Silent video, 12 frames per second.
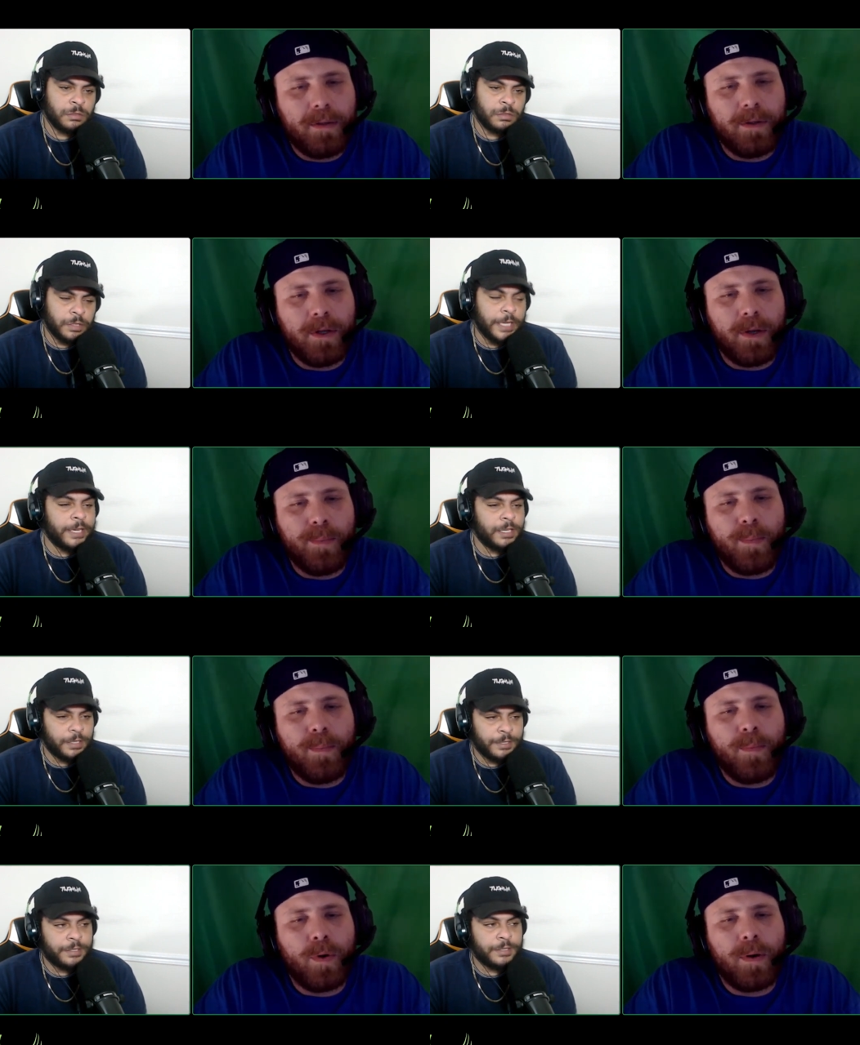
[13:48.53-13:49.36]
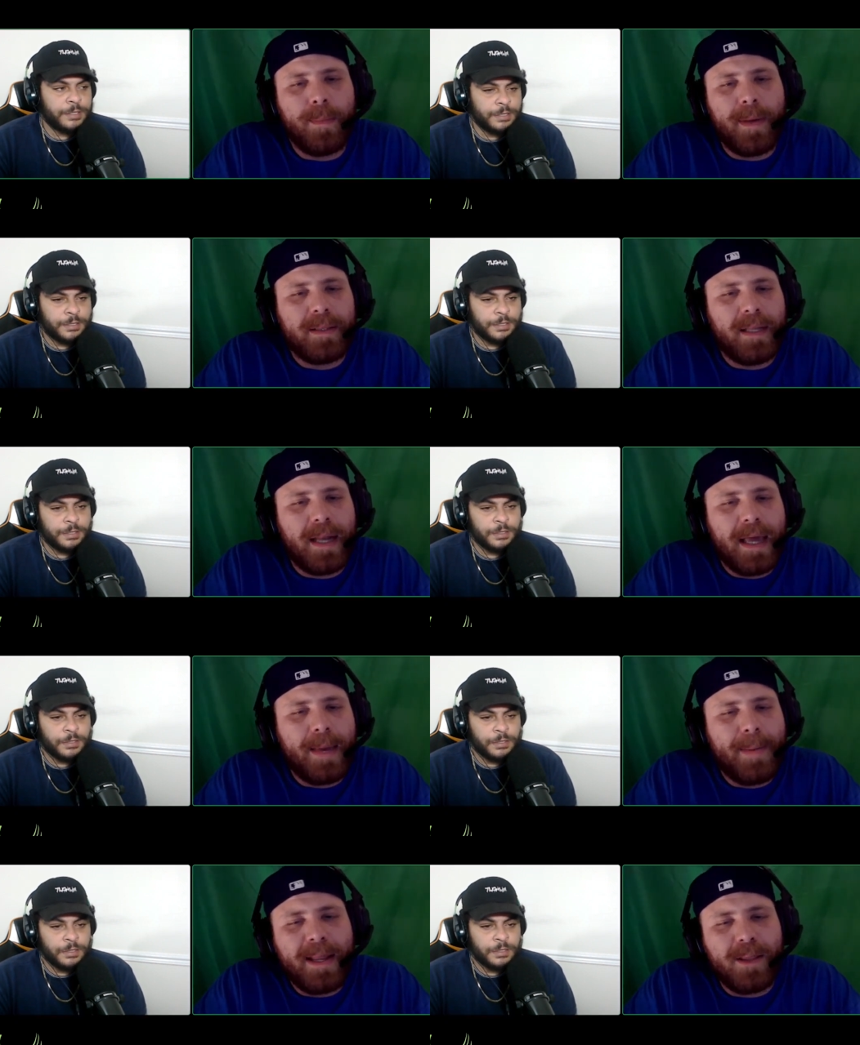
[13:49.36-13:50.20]
Speaker 1: You know, yeah. more about
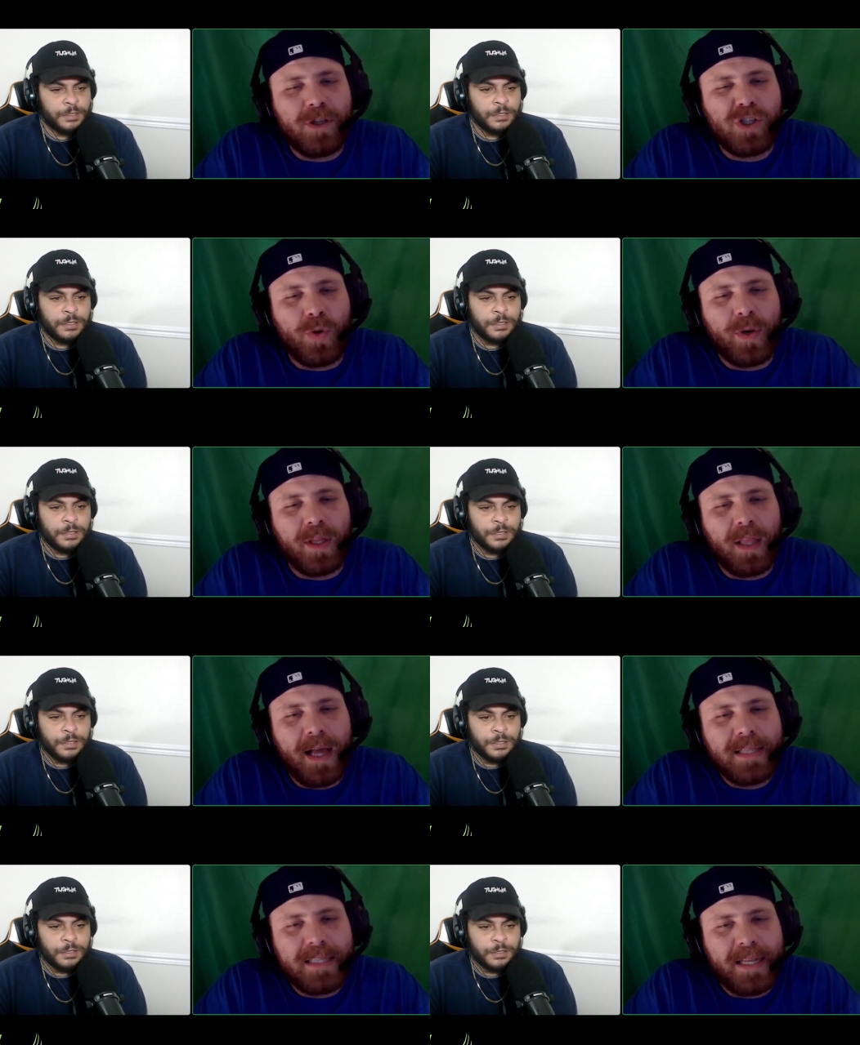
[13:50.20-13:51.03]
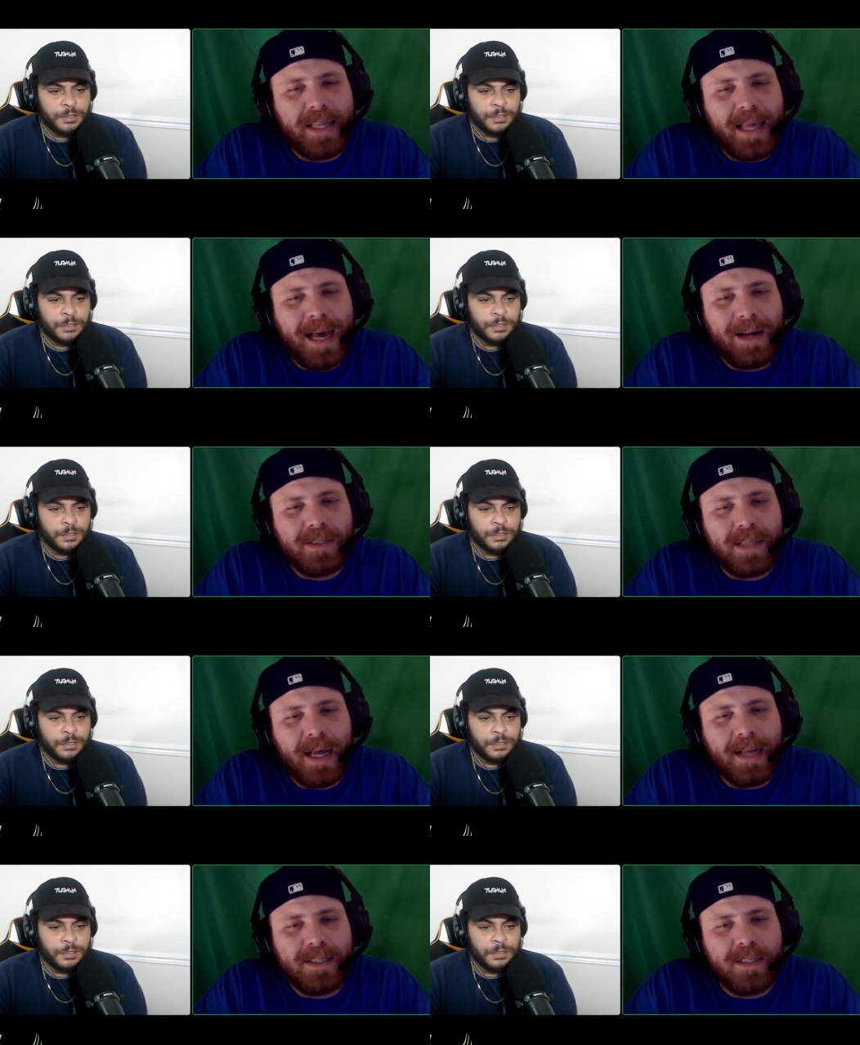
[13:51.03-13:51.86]
any of the storylines and the
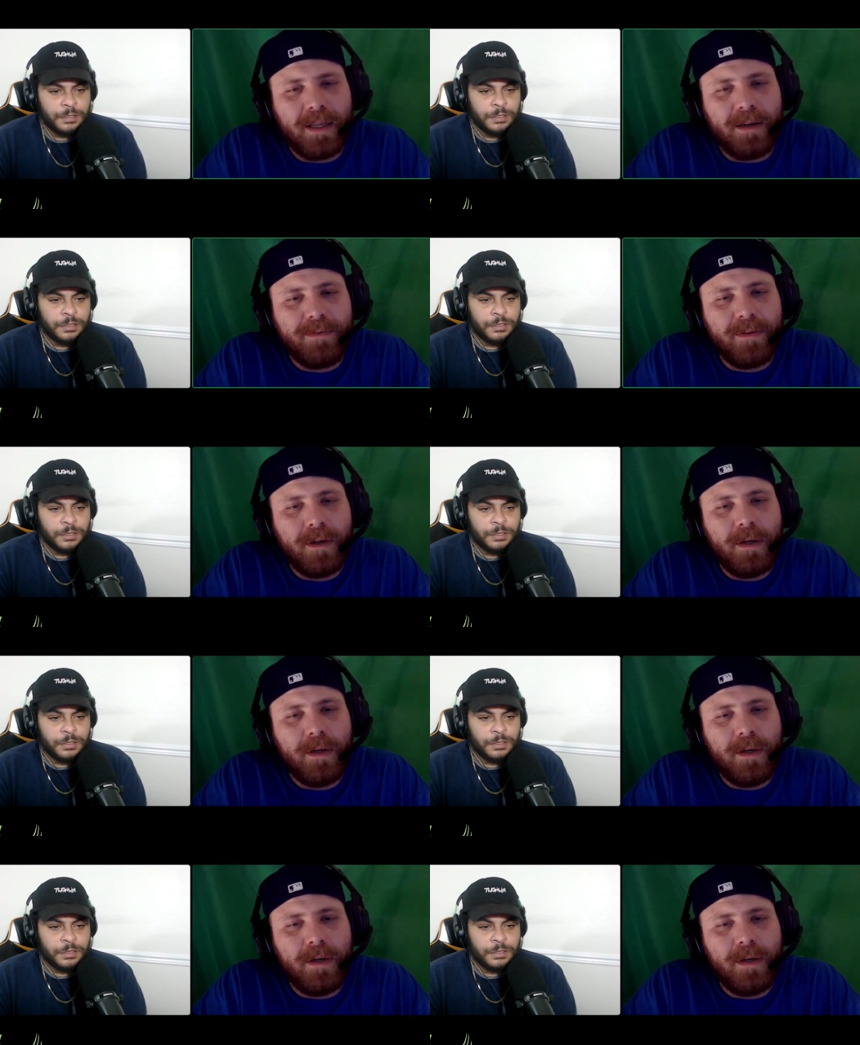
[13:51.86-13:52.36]
outside stuff.